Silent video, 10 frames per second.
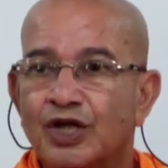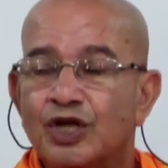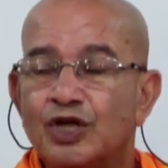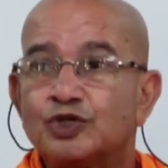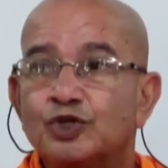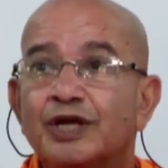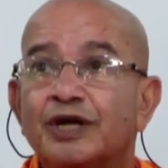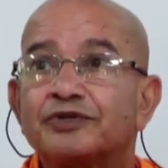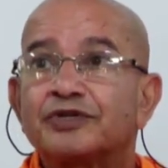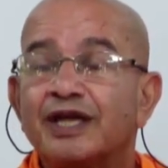So
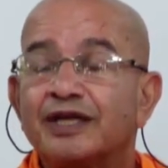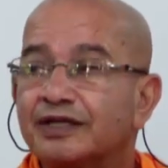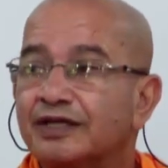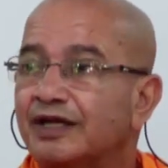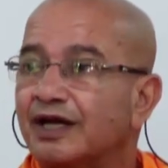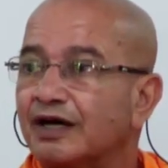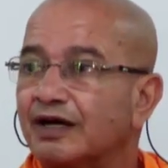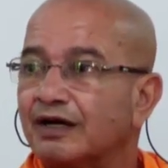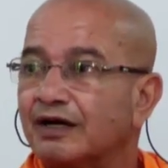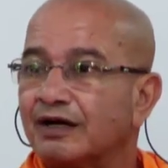that Chaitanya
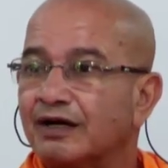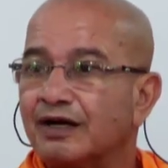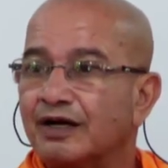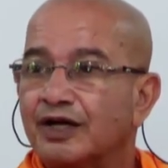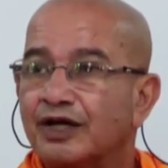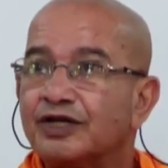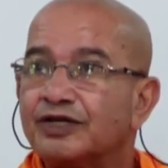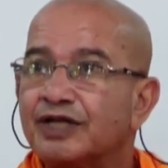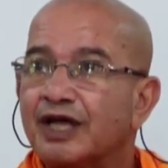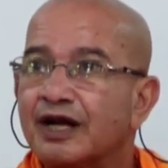is
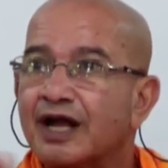there.